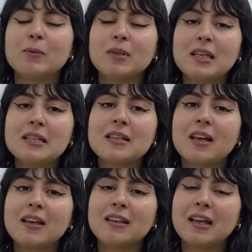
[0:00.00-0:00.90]
Please
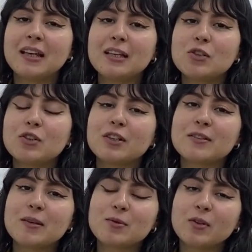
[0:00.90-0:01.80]
like, share,
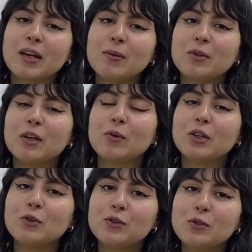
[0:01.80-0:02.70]
subscribe on our
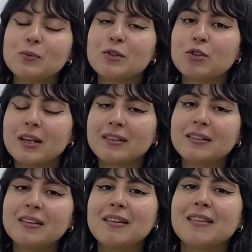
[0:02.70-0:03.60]
YouTube
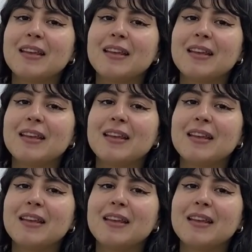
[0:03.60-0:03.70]
channel.